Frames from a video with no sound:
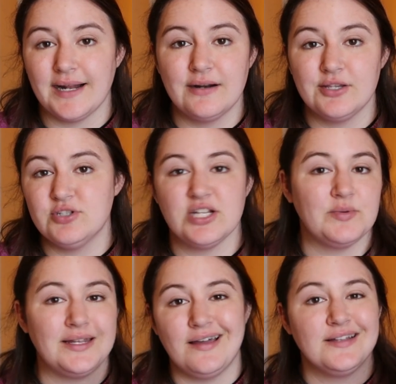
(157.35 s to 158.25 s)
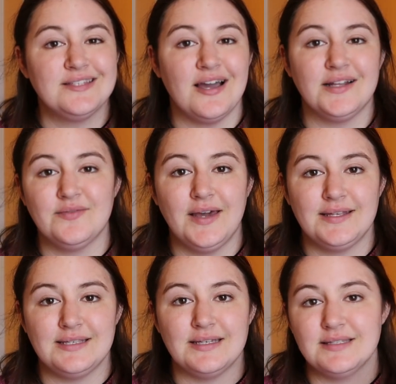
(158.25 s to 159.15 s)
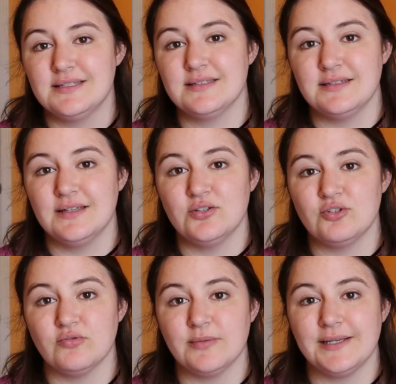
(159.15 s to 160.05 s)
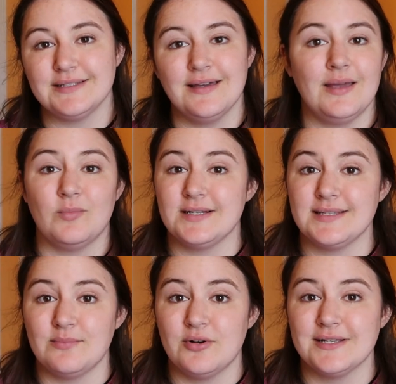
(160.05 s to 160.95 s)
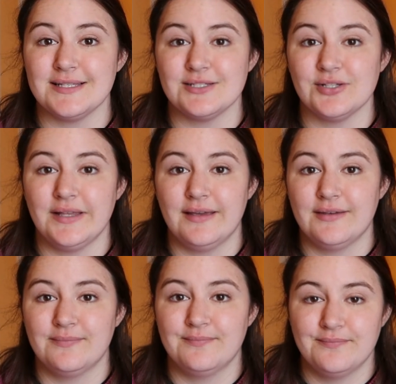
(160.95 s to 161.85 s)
How do you generate a ton of ideas in a short amount of time? What does that process look like?